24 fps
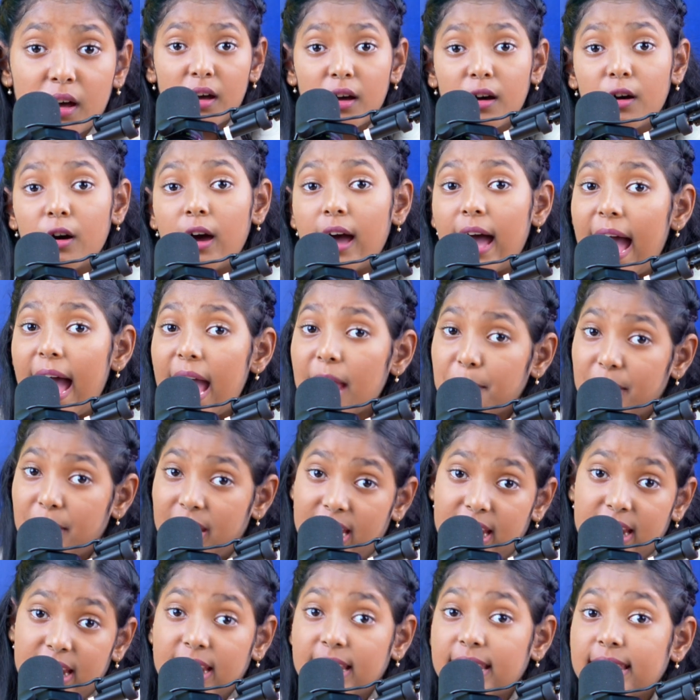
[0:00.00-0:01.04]
I mean
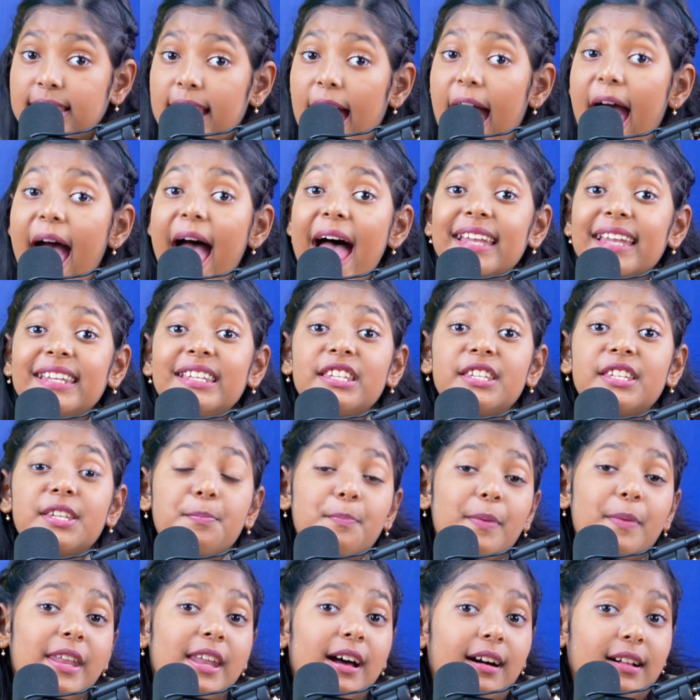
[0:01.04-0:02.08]
the
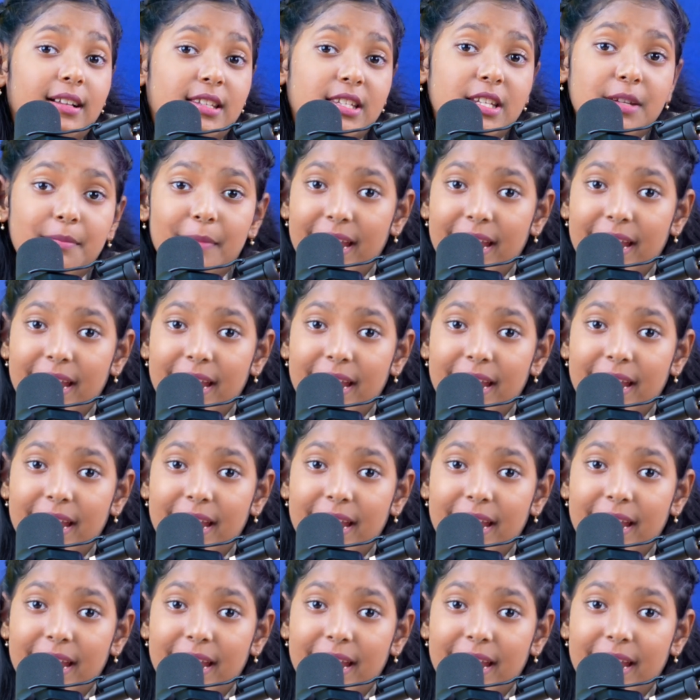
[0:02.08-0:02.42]
antepenultimate